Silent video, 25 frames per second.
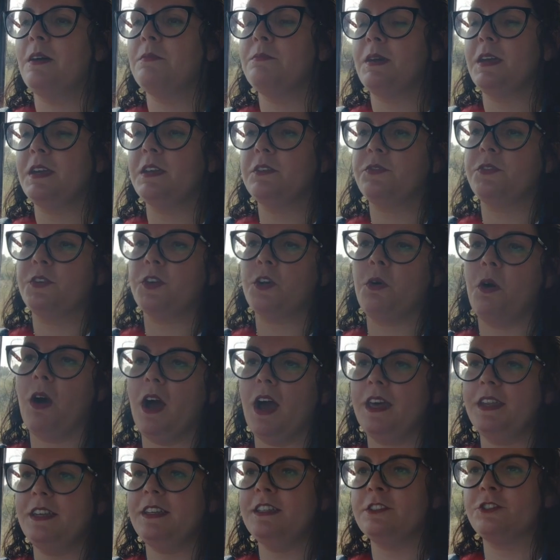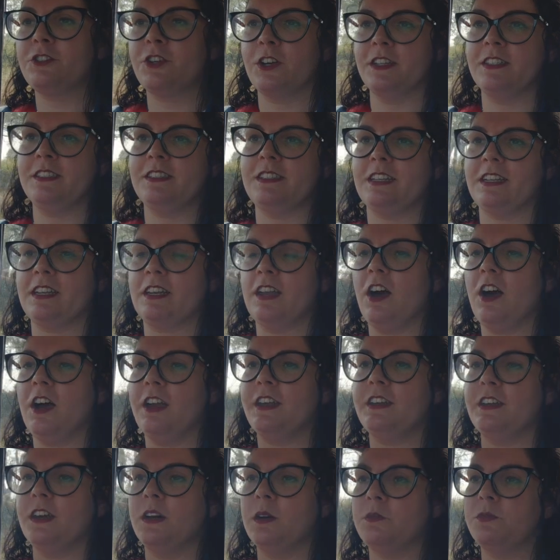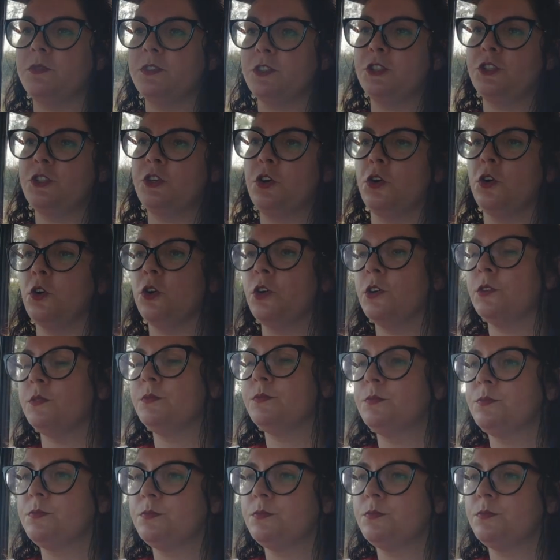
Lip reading: made for quite an interesting lineup for sure.